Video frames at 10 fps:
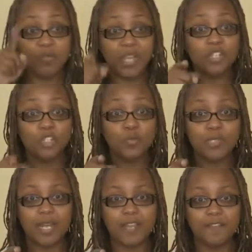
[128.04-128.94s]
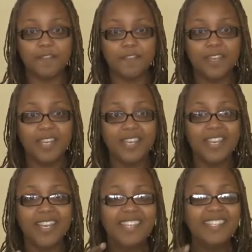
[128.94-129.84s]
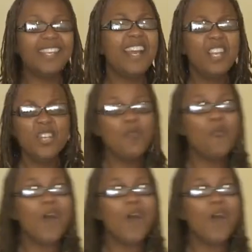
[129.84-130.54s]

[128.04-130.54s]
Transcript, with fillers: you better choose life. He's telling you